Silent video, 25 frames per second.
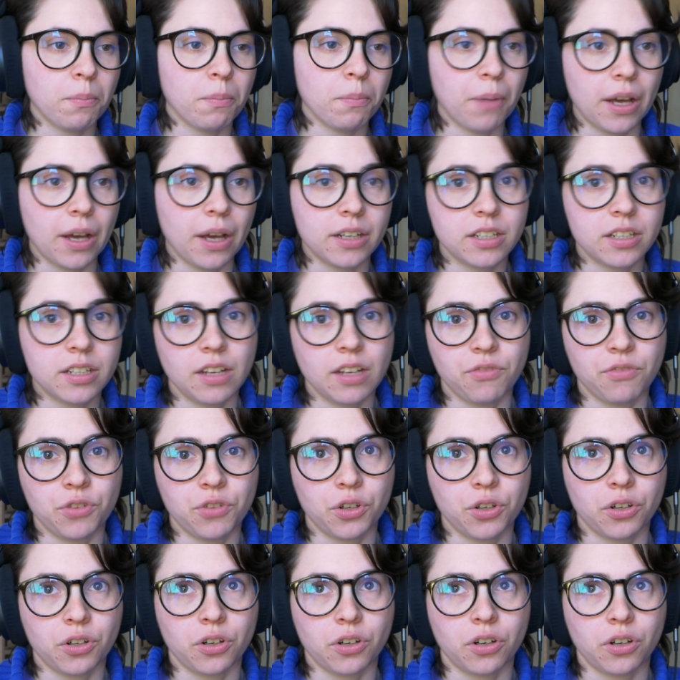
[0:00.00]
but if
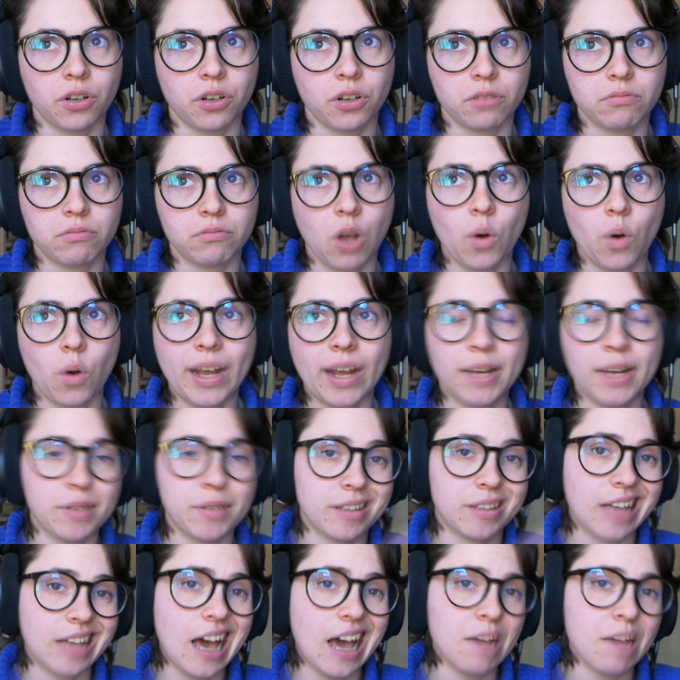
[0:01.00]
you're okay
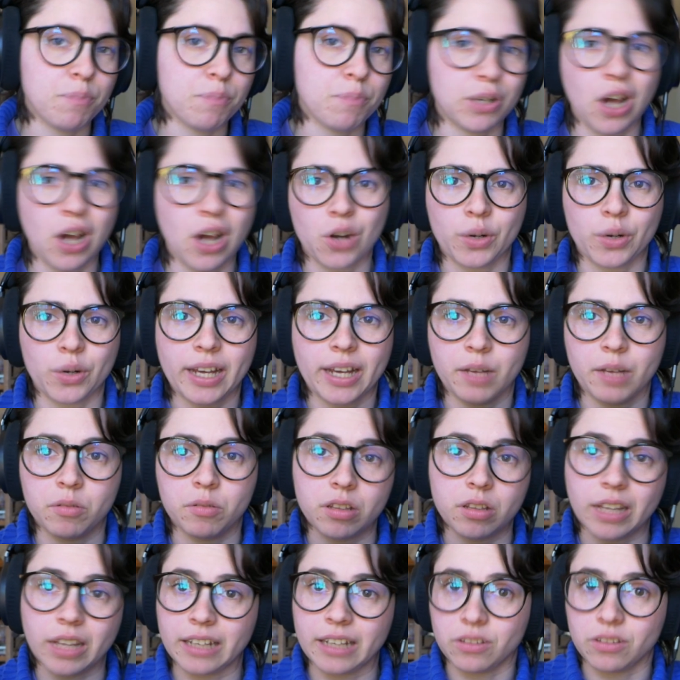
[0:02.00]
with that, but not okay
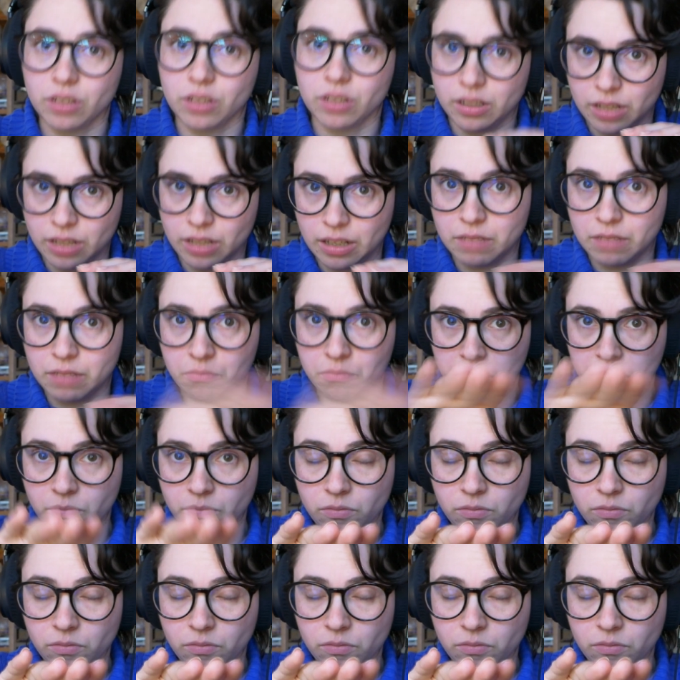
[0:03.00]
with like the